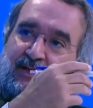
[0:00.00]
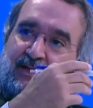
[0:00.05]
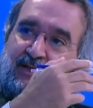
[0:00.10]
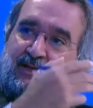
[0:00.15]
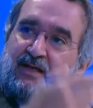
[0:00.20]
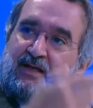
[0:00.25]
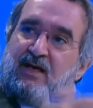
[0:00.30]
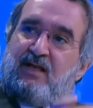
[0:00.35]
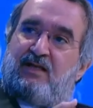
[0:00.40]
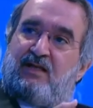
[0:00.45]

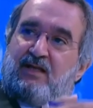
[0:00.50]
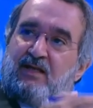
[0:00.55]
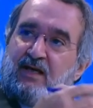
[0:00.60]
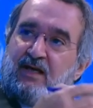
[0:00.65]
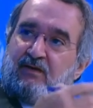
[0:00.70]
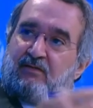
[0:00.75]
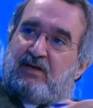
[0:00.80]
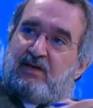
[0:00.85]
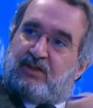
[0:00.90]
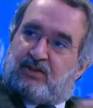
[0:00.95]
Iranian
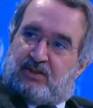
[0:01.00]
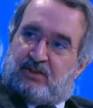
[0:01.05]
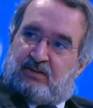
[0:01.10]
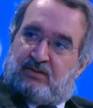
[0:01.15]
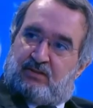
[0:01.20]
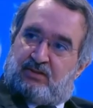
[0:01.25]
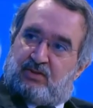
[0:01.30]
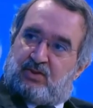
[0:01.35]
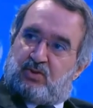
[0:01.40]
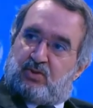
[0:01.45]

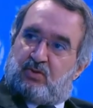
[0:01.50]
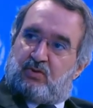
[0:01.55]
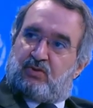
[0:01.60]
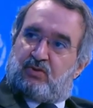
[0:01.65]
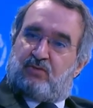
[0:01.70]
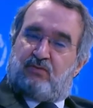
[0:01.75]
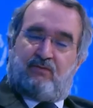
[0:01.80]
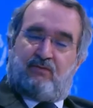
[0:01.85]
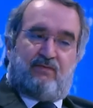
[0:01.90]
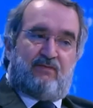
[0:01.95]
aggression sort of,